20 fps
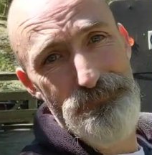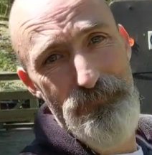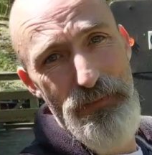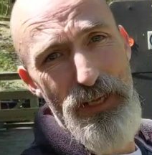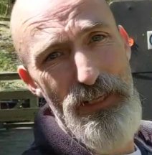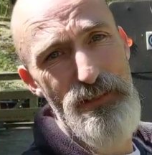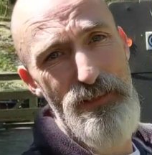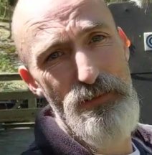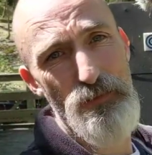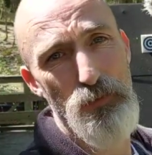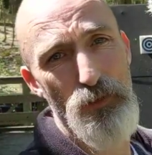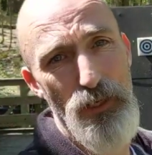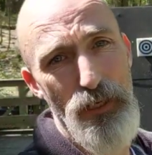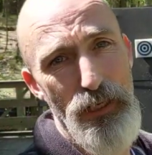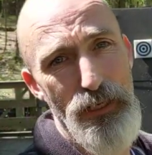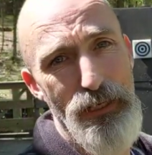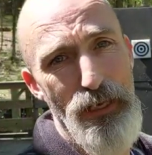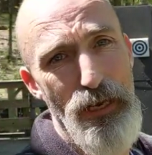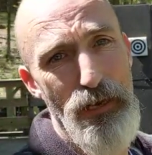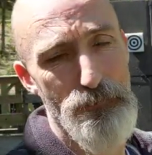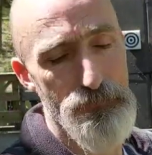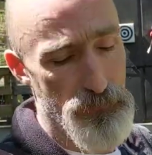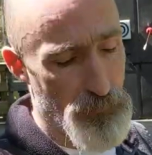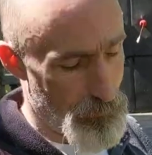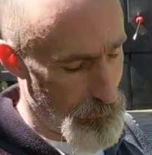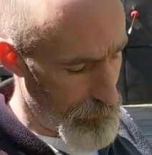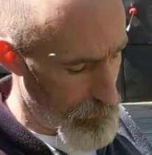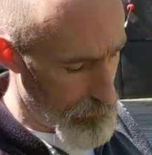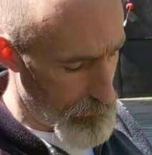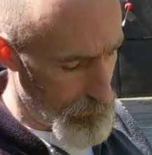That's what I got
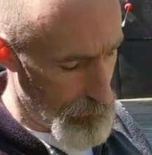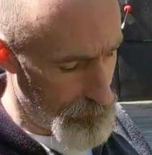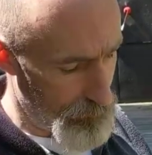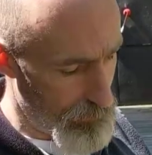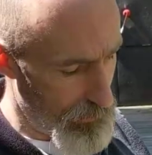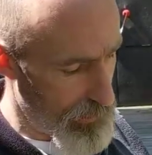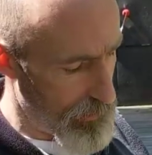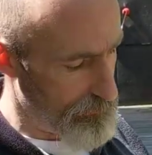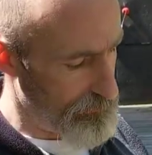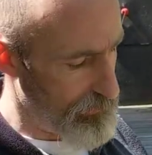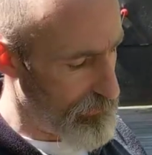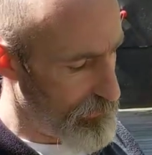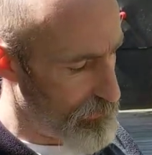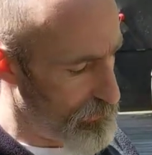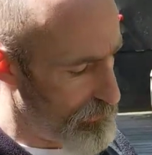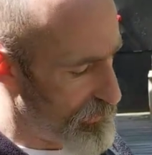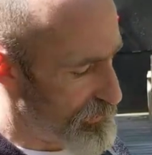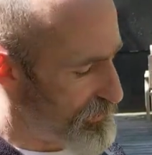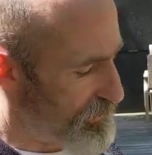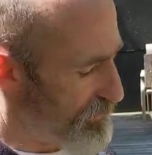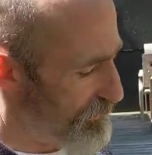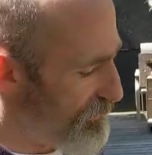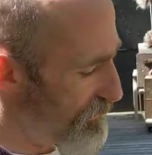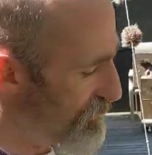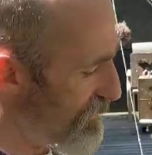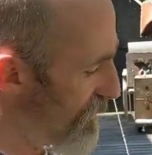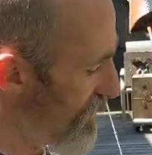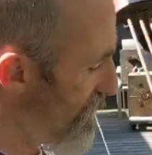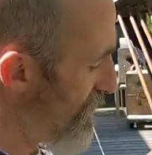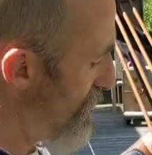for you. If you have any
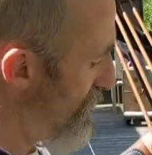questions,